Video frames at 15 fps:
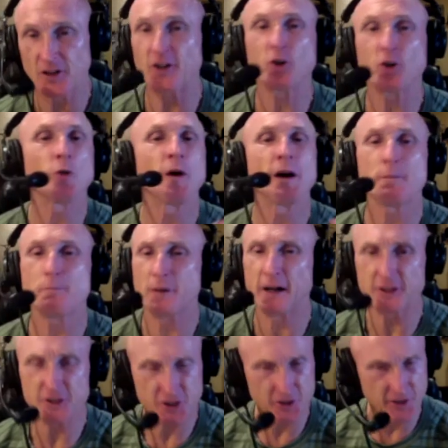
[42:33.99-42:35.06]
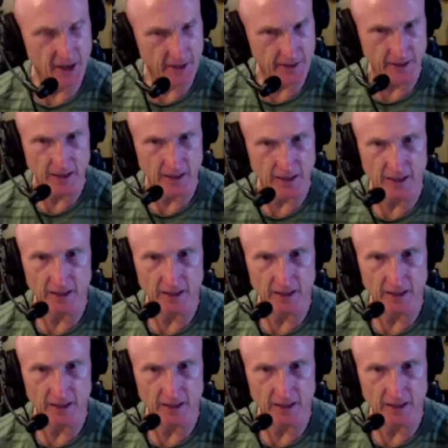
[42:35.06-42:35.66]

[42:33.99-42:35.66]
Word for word: I don't know why I punched that guy.